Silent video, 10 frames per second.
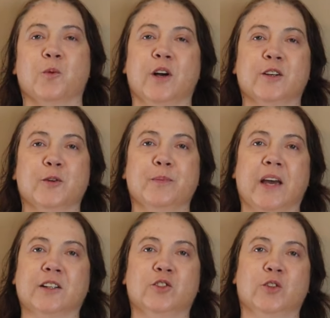welcome
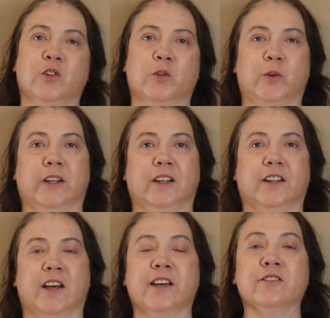back to The Oily
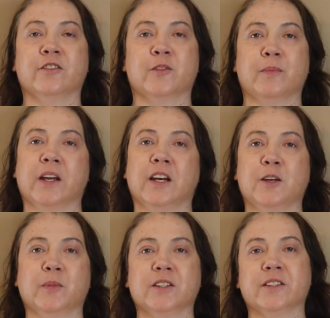Life. My
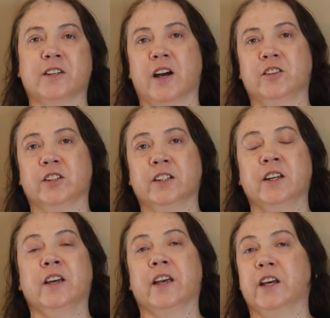name is Tanya,
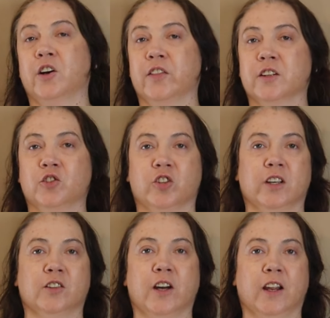and on this
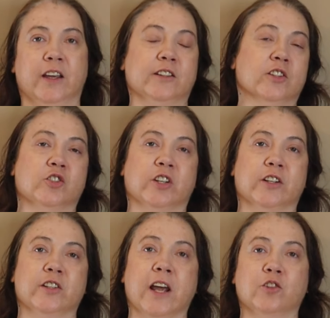channel I like to
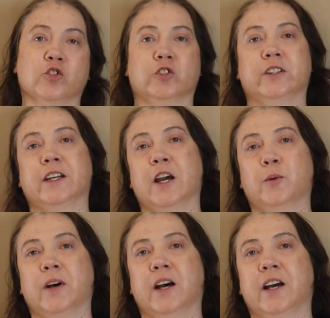share natural
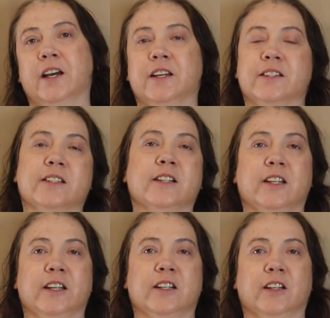DIYs,
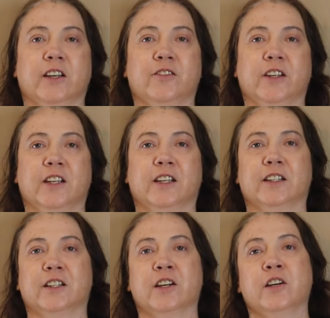clean living,